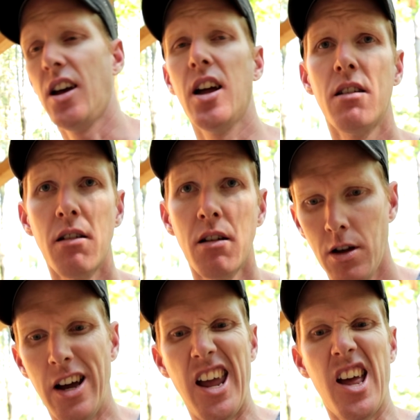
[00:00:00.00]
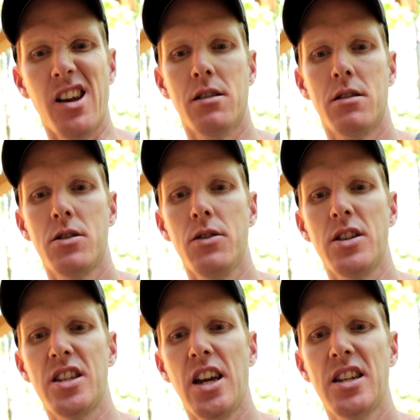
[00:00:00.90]
side again. So it's
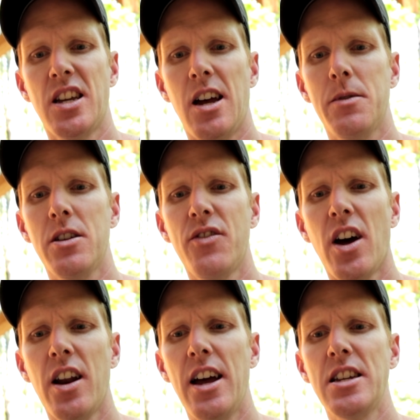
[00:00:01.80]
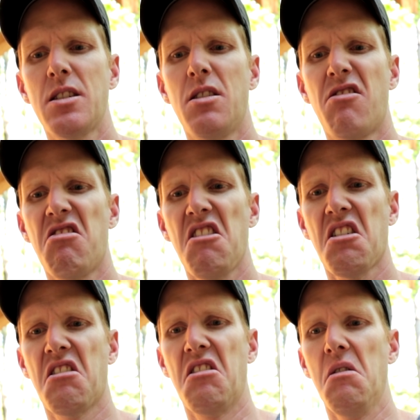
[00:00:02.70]
the second time. Then you've got a nice
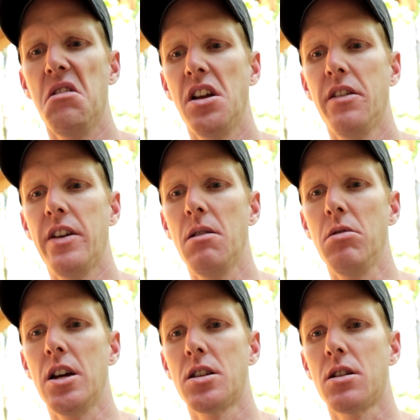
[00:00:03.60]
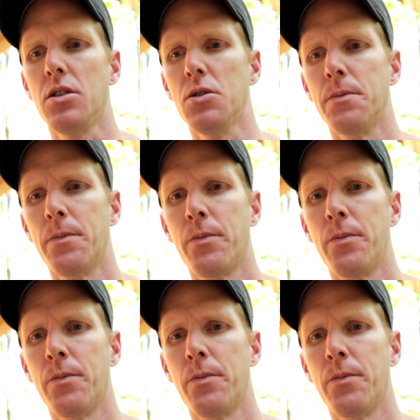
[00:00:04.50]
thick coating of ABS glue.